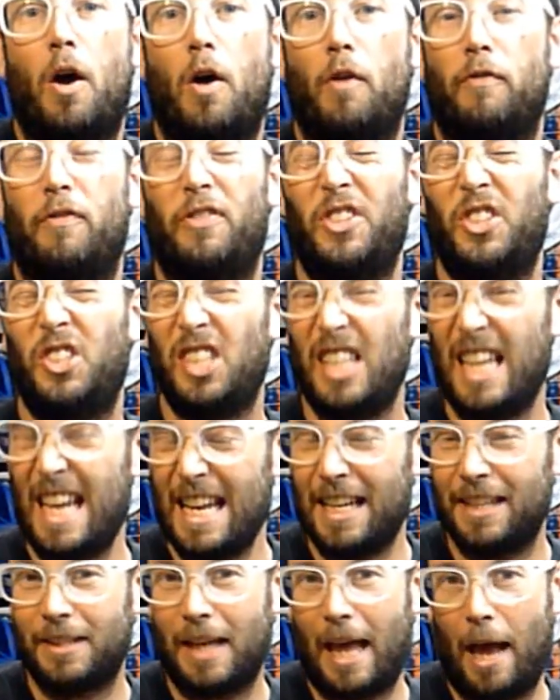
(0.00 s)
of
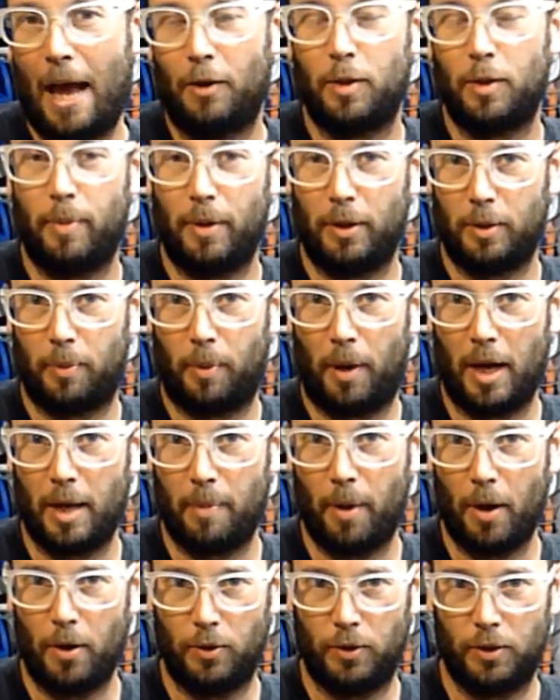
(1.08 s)
6 how to build a bike
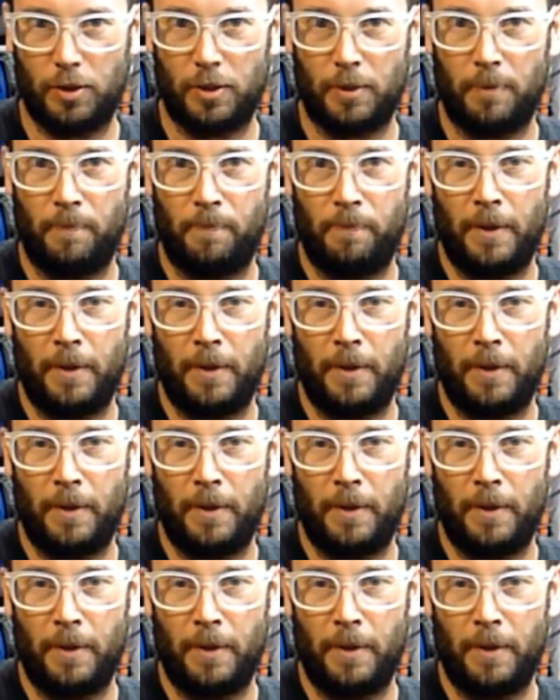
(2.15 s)
posts.